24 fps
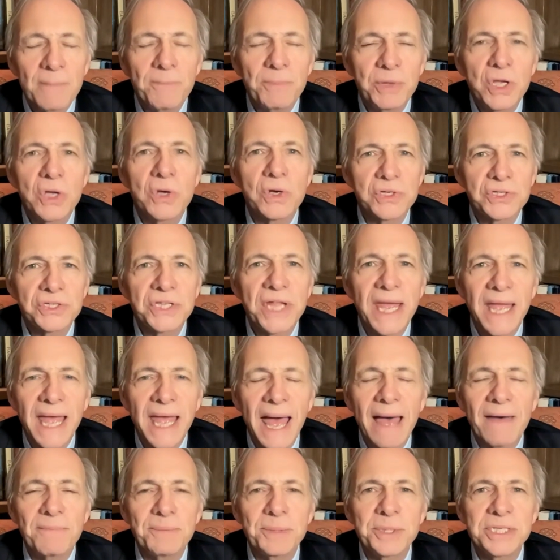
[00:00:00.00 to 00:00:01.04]
because
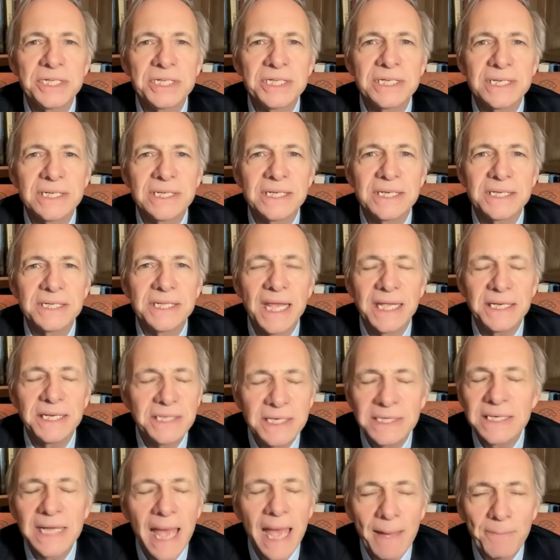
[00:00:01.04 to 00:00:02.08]
they
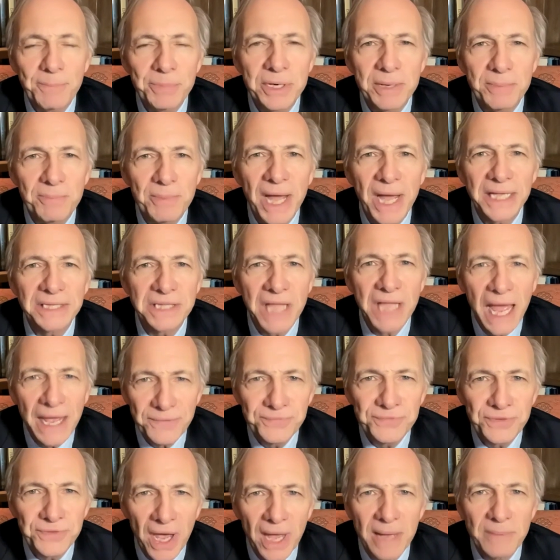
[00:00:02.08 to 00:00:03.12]
didn't happen in my
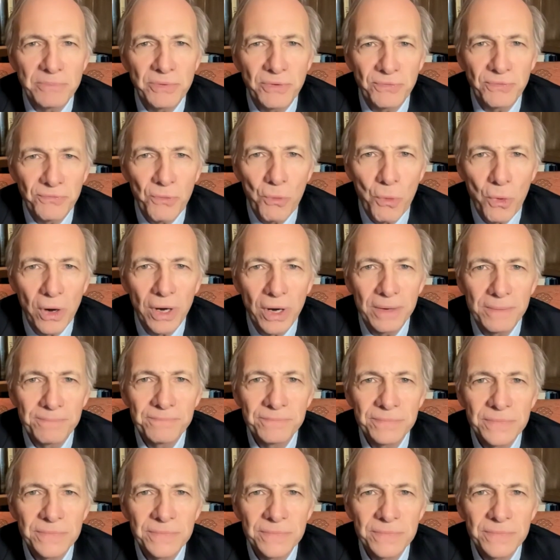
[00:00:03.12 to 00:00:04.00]
lifetime before,